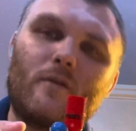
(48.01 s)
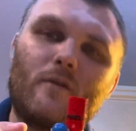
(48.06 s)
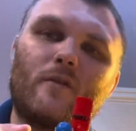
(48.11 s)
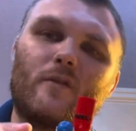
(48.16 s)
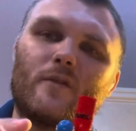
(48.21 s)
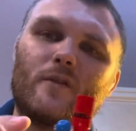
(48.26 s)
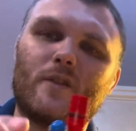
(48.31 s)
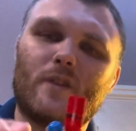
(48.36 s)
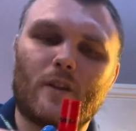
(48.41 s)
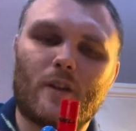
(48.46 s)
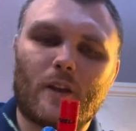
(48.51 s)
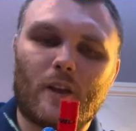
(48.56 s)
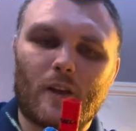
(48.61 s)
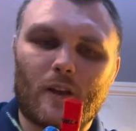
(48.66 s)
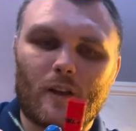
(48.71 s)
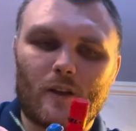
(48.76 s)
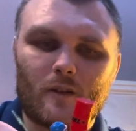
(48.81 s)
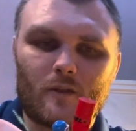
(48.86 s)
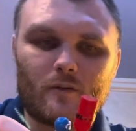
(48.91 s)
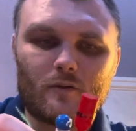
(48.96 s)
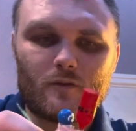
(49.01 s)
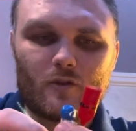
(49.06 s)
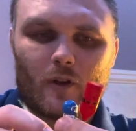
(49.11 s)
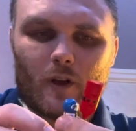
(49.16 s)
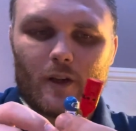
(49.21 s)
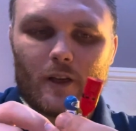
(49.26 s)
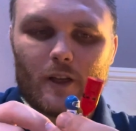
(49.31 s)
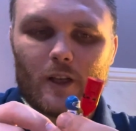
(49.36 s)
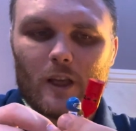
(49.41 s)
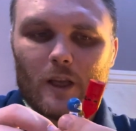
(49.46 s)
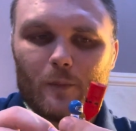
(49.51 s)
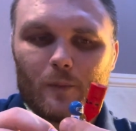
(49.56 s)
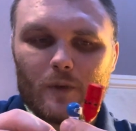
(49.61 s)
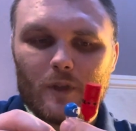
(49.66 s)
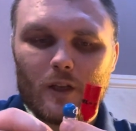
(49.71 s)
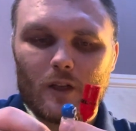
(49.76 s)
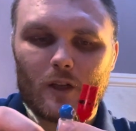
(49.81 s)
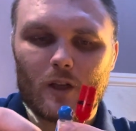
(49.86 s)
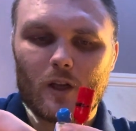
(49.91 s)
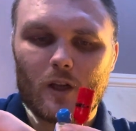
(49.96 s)
because trying to keep it
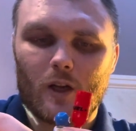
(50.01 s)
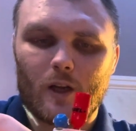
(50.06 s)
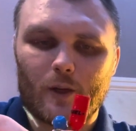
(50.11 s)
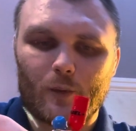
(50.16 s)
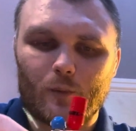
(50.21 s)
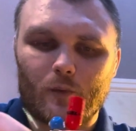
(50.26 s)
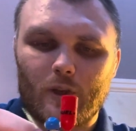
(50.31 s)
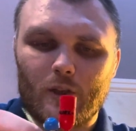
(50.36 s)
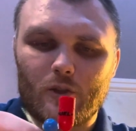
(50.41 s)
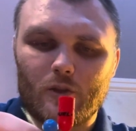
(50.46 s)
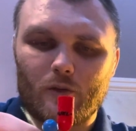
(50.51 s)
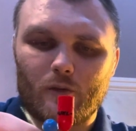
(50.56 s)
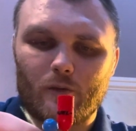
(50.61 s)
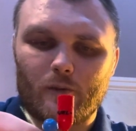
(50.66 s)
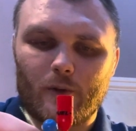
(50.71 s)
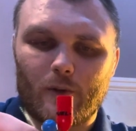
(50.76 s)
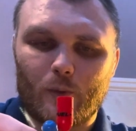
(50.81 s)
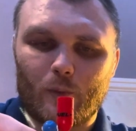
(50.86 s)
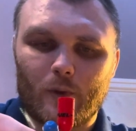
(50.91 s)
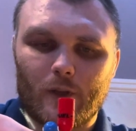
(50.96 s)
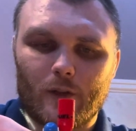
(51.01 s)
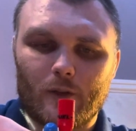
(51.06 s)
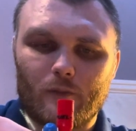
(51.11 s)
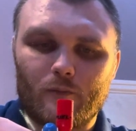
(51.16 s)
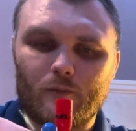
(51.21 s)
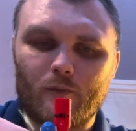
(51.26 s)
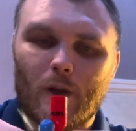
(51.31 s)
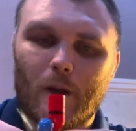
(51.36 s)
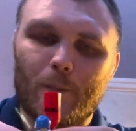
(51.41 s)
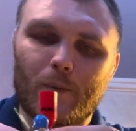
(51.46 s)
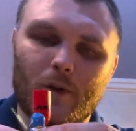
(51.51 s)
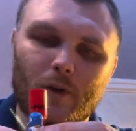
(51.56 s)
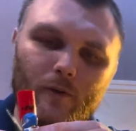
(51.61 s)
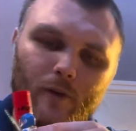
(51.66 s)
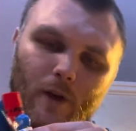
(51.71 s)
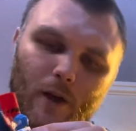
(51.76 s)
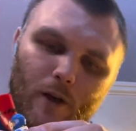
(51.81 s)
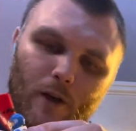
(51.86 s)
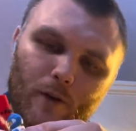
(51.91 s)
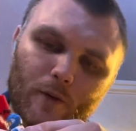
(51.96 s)
in line with each other when wrapping it
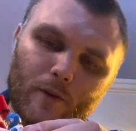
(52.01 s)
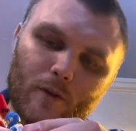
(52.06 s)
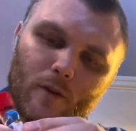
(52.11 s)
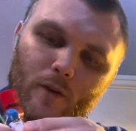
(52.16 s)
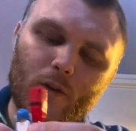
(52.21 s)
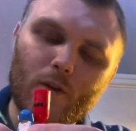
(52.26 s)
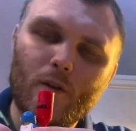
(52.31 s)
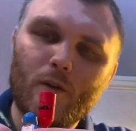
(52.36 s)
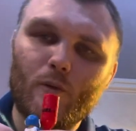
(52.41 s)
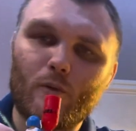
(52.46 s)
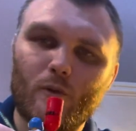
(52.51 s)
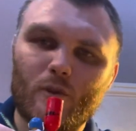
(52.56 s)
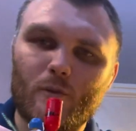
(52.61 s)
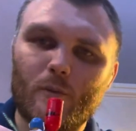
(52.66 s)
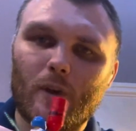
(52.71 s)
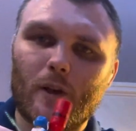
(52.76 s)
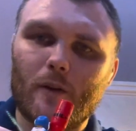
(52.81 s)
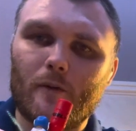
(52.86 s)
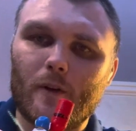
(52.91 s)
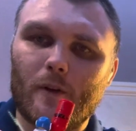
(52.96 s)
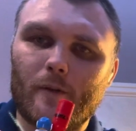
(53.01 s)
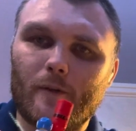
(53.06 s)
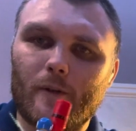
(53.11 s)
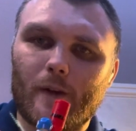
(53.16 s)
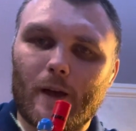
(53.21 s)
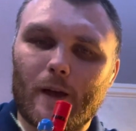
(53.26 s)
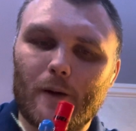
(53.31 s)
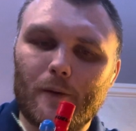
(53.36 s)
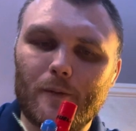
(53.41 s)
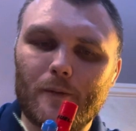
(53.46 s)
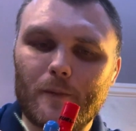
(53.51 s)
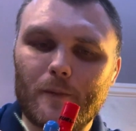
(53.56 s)
around was a bit of a faff.